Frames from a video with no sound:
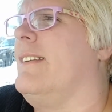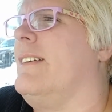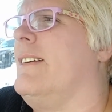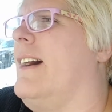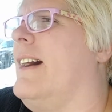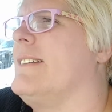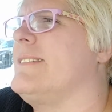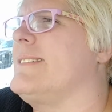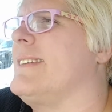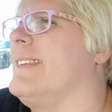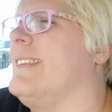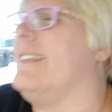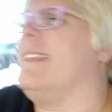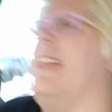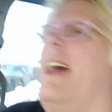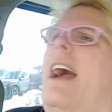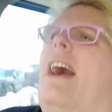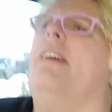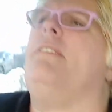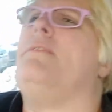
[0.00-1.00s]
us
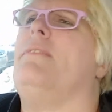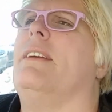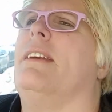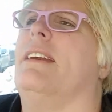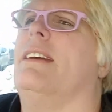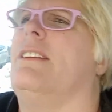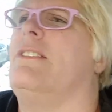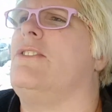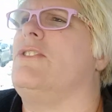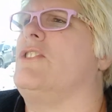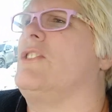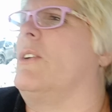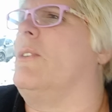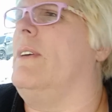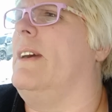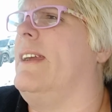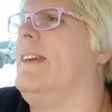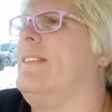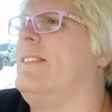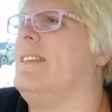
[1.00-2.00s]
laughing and
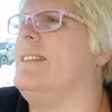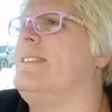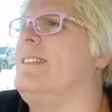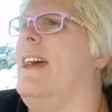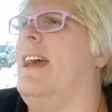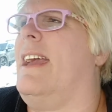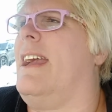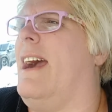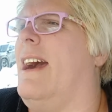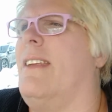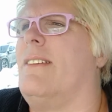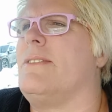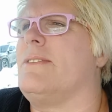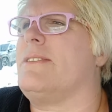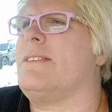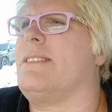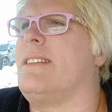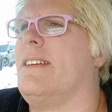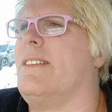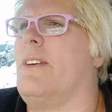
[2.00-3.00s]
enjoying the day? I don't
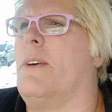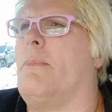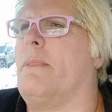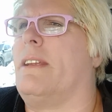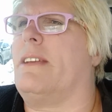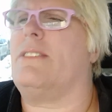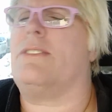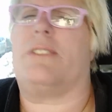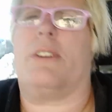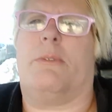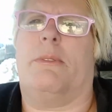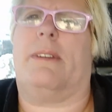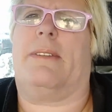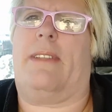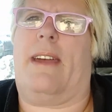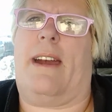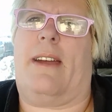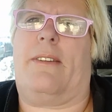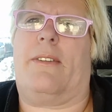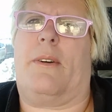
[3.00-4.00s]
see nobody doing
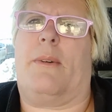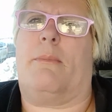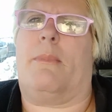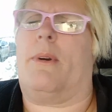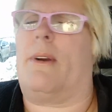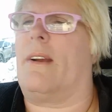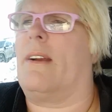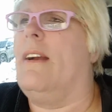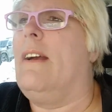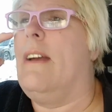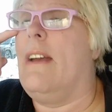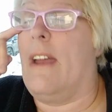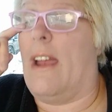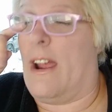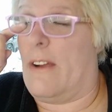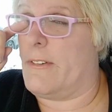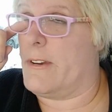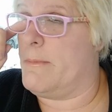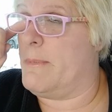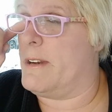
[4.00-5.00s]
that no more.
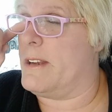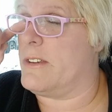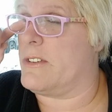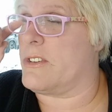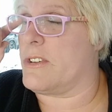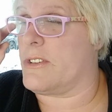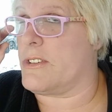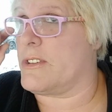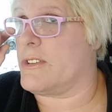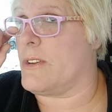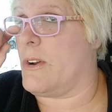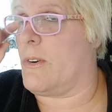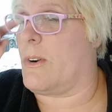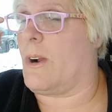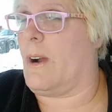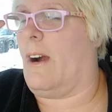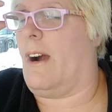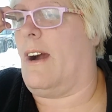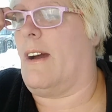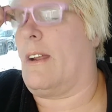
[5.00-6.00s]
Everybody's just so
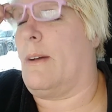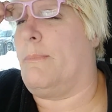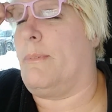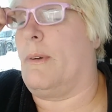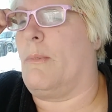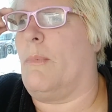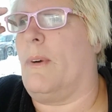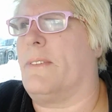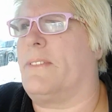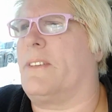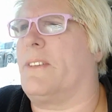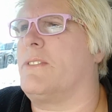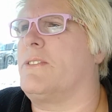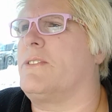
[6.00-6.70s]
caught up in what they're